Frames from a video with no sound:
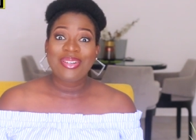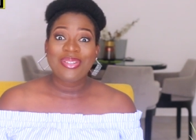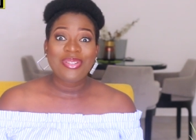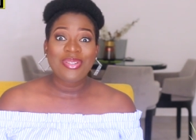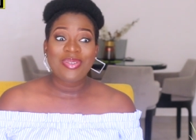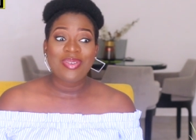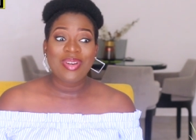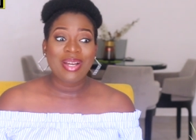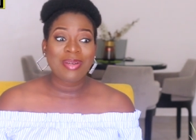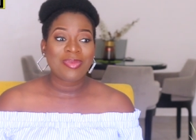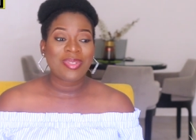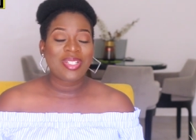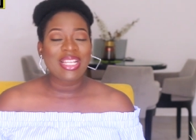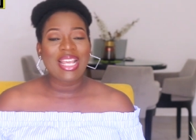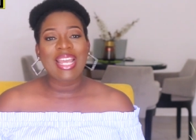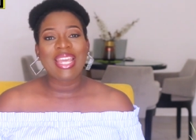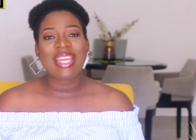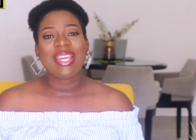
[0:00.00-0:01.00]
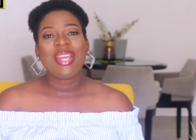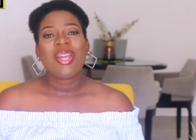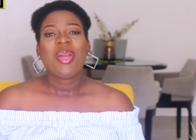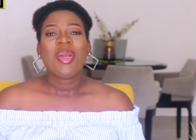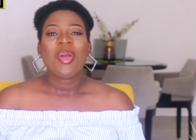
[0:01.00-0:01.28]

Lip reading: don't know why I'm shy.